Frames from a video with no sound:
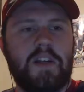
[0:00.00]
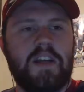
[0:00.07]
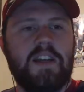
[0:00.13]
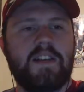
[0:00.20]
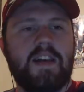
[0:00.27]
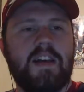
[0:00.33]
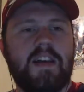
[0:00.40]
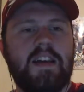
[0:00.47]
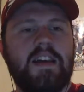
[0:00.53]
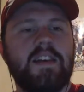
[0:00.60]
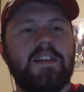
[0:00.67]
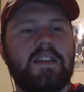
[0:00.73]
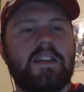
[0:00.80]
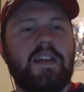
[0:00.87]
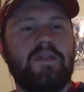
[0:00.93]
he
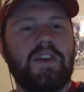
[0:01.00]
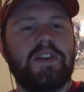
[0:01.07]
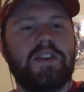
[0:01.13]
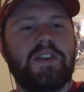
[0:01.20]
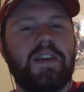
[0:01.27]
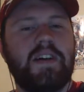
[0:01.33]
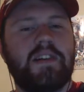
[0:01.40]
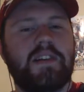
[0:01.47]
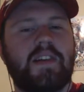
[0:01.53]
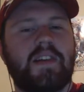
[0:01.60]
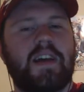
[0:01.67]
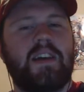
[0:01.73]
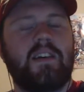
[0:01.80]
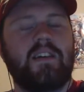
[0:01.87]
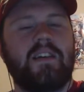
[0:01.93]
definitely says,
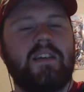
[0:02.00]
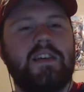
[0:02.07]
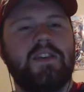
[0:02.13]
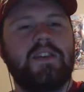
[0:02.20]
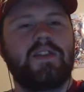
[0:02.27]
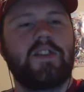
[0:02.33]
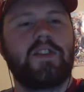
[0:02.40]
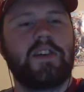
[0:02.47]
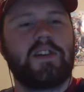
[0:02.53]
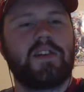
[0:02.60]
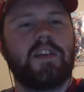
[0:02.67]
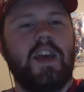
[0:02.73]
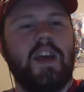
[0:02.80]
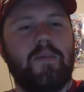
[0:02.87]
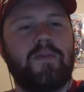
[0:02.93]
like, he's going to
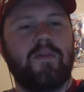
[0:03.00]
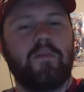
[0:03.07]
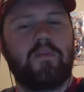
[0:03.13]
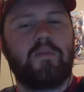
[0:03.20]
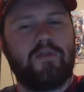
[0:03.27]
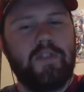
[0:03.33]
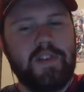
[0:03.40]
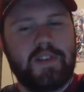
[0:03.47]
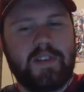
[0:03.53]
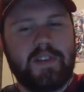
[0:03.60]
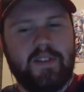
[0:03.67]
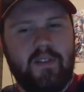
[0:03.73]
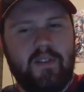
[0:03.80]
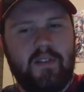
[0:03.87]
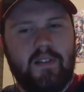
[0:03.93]
escape from prison.
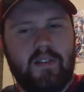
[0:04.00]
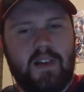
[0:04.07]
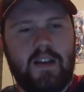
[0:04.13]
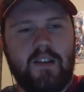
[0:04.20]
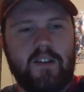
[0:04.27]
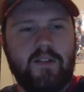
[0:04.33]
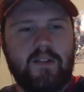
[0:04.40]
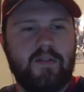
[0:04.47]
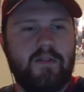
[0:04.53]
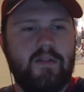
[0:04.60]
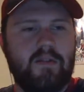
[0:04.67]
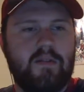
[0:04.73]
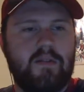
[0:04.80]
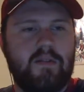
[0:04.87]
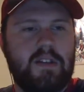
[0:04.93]
I don't know.
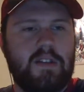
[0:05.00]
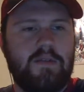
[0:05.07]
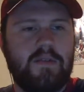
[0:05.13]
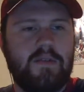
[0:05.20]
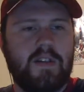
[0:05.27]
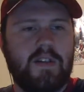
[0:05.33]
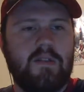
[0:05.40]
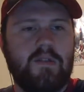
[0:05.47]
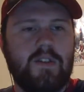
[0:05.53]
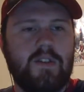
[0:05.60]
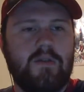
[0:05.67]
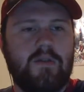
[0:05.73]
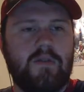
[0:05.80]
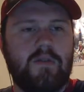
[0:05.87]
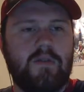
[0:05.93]
That was kind of weird.